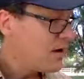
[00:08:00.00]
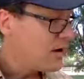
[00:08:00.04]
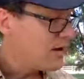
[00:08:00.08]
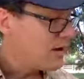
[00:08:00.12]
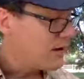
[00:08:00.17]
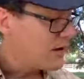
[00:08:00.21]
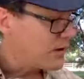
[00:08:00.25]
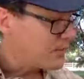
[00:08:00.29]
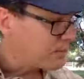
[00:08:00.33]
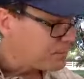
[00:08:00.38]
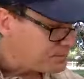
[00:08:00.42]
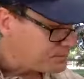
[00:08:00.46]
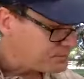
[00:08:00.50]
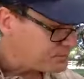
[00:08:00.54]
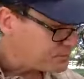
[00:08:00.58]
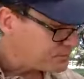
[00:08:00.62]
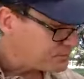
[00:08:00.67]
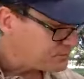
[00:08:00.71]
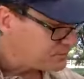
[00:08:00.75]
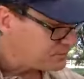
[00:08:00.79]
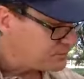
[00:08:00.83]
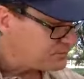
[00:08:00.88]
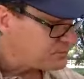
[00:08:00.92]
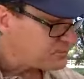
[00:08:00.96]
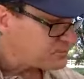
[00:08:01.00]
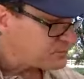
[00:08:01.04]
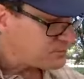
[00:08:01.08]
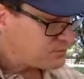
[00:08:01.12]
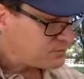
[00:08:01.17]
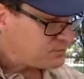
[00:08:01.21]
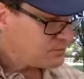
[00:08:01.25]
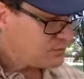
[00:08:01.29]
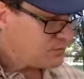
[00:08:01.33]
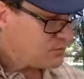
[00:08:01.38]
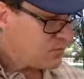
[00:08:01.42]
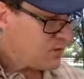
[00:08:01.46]
And
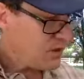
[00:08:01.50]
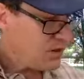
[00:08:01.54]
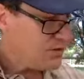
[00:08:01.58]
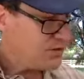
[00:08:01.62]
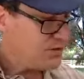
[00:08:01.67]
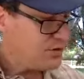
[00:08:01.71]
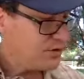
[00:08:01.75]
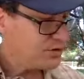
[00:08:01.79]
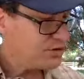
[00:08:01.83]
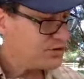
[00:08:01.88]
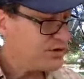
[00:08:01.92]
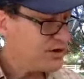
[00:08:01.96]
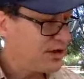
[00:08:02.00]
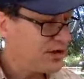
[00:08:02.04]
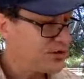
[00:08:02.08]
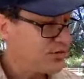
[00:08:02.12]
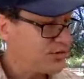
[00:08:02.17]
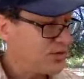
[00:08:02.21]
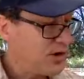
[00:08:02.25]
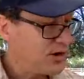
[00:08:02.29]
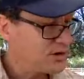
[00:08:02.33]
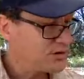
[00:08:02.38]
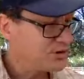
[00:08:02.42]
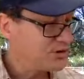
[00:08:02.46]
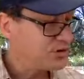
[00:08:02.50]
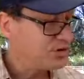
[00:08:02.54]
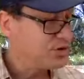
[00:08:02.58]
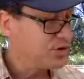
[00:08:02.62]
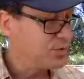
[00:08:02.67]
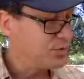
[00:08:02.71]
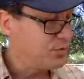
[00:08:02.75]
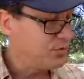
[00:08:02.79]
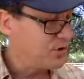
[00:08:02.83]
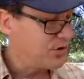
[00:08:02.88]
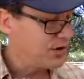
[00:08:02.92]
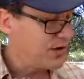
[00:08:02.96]
those test crosses
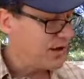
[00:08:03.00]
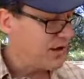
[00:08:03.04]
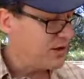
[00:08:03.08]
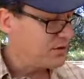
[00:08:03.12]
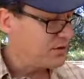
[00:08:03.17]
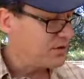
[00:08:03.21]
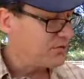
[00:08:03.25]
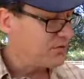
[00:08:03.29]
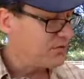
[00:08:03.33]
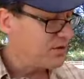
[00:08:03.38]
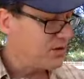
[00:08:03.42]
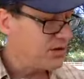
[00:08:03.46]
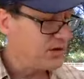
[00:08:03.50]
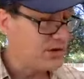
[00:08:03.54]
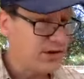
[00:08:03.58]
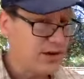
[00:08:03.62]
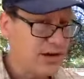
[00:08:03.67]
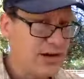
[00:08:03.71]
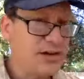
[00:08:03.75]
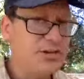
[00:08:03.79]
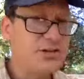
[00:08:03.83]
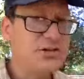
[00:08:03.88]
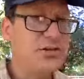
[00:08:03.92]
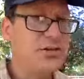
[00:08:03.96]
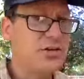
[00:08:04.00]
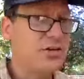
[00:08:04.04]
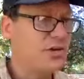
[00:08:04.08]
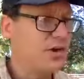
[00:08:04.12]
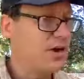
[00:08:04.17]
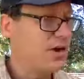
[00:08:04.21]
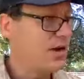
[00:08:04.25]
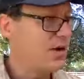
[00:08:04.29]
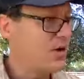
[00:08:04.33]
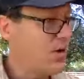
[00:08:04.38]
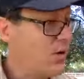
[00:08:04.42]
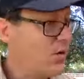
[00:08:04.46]
should bring out the variegation
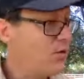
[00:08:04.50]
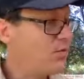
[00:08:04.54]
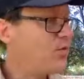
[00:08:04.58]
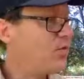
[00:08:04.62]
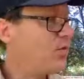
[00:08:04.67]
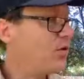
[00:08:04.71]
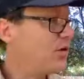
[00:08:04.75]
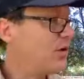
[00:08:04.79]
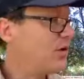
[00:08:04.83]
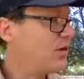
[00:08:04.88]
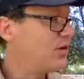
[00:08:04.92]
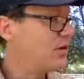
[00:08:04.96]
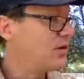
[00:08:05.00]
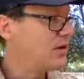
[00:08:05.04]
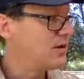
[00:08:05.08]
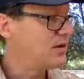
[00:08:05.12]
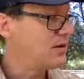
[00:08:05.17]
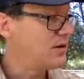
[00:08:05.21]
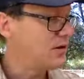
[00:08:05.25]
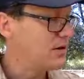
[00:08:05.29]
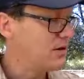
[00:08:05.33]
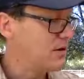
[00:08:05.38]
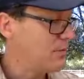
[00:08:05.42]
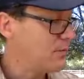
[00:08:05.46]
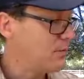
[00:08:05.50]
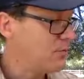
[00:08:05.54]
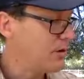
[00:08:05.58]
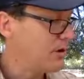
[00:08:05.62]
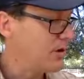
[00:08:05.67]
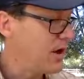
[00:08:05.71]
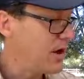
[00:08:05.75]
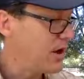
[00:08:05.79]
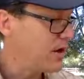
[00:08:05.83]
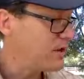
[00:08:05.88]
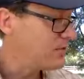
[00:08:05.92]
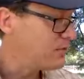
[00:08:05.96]
and hopefully the
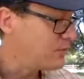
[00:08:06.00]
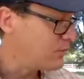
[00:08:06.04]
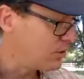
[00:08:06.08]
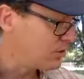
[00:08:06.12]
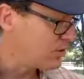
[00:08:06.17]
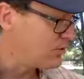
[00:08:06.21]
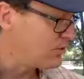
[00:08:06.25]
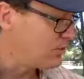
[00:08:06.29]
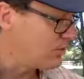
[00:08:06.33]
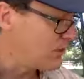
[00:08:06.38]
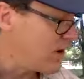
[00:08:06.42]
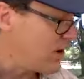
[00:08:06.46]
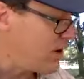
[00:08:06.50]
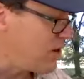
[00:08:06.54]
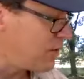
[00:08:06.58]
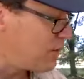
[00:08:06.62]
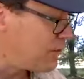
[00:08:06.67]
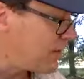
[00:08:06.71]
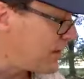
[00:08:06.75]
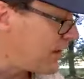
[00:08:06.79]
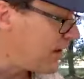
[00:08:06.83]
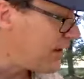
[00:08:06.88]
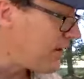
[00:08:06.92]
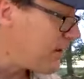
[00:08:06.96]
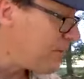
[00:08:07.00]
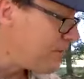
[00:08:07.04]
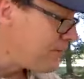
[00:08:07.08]
baccatum looking flower back.